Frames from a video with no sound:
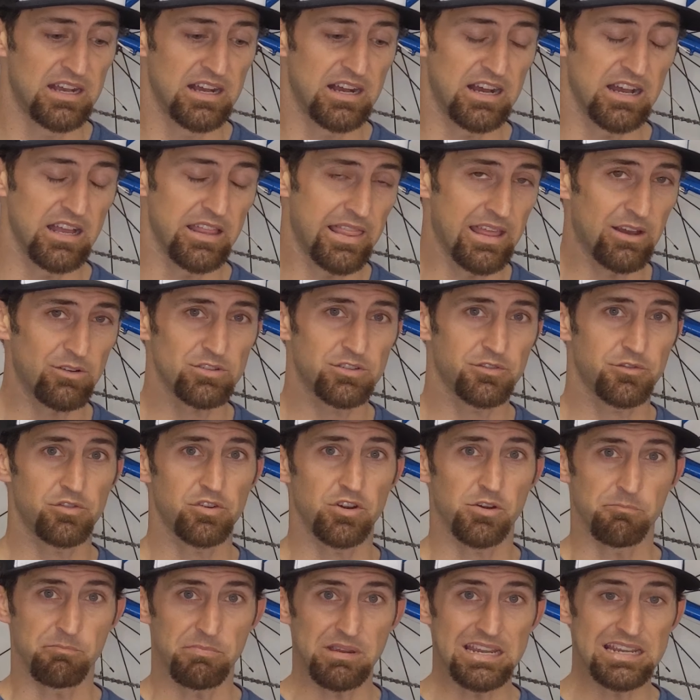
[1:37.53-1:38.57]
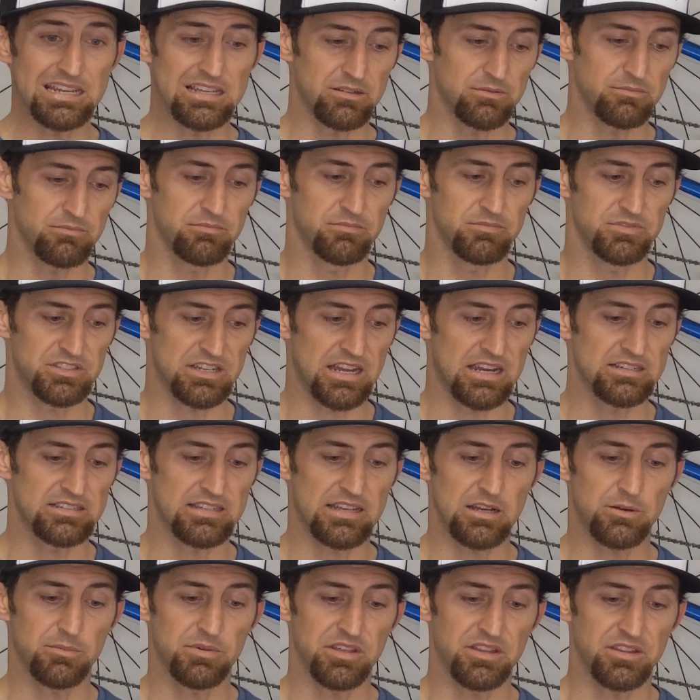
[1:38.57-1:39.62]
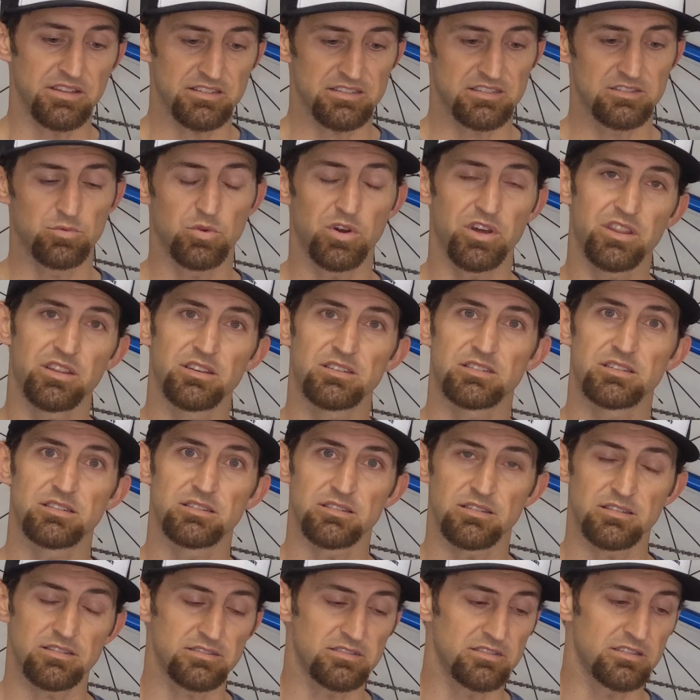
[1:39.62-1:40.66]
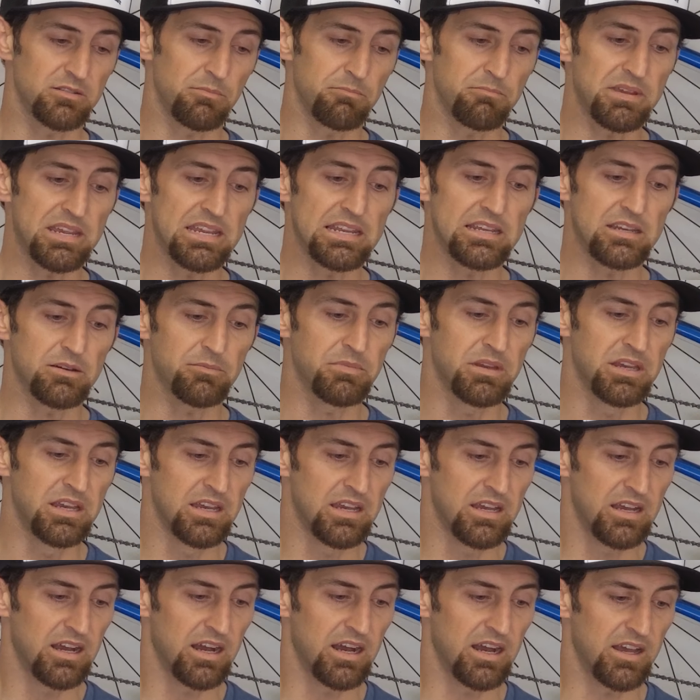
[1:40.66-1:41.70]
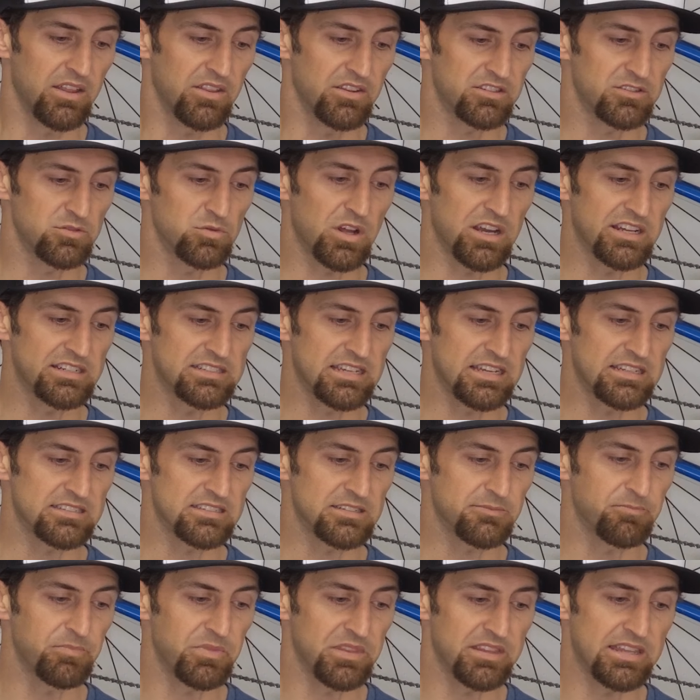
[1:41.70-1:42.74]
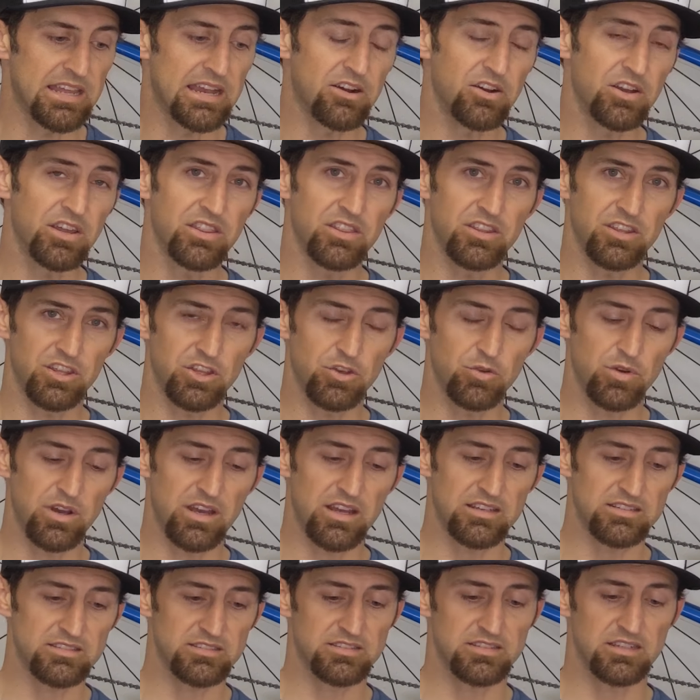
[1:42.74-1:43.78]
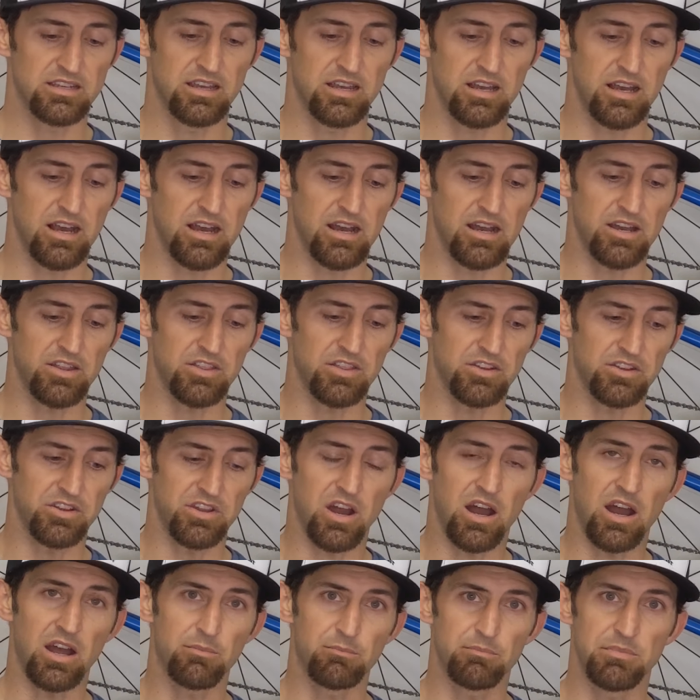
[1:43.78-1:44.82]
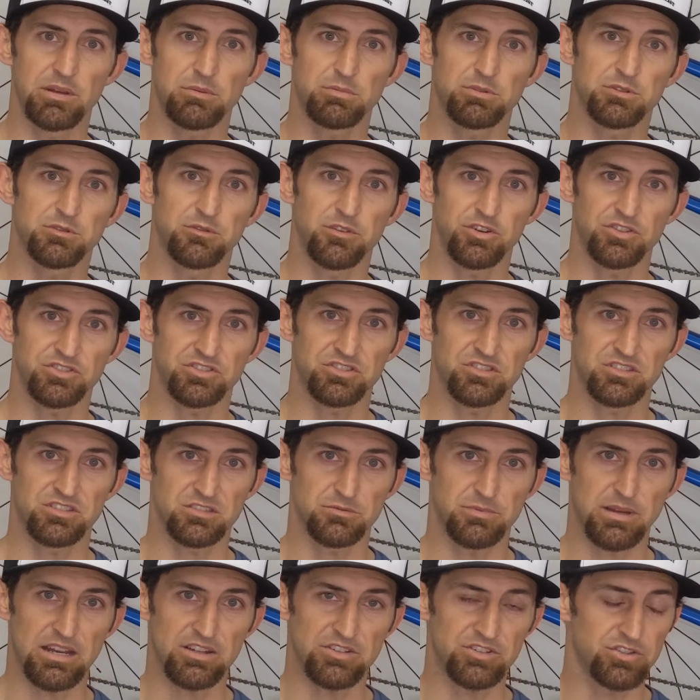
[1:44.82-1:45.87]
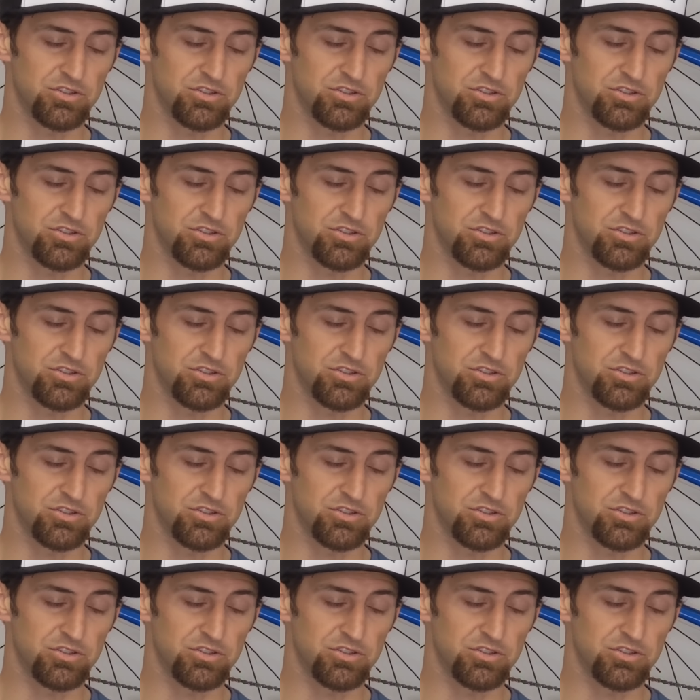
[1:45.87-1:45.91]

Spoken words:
and that was for a medium size helmet. And this is what this is. This is a medium, and this is what I tested. Now, in the US, the non-MIPS version is about